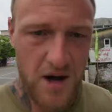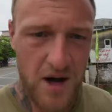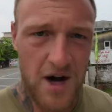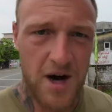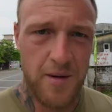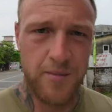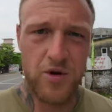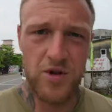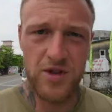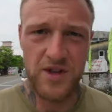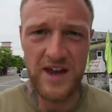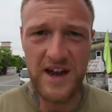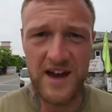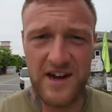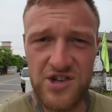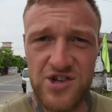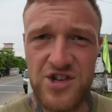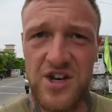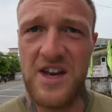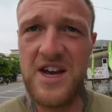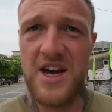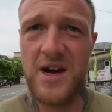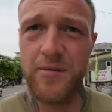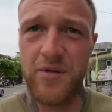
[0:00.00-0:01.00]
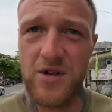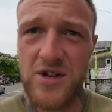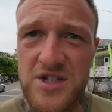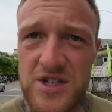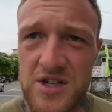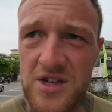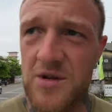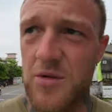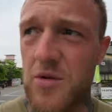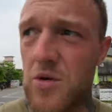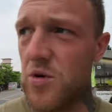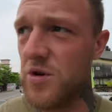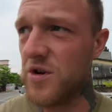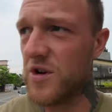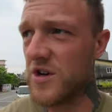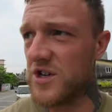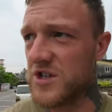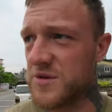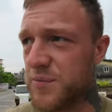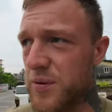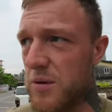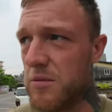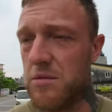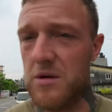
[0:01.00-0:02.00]
I'm on the action camera, so the audio
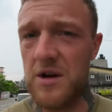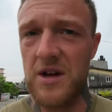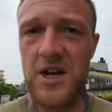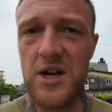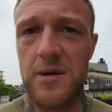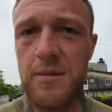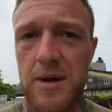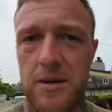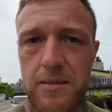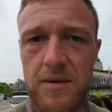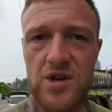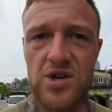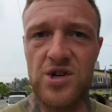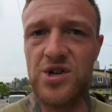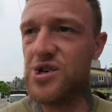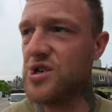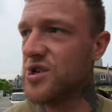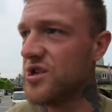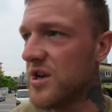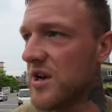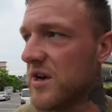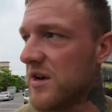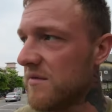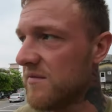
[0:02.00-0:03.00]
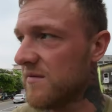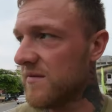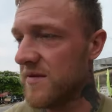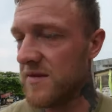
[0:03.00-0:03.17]
is probably going to be a bit shit.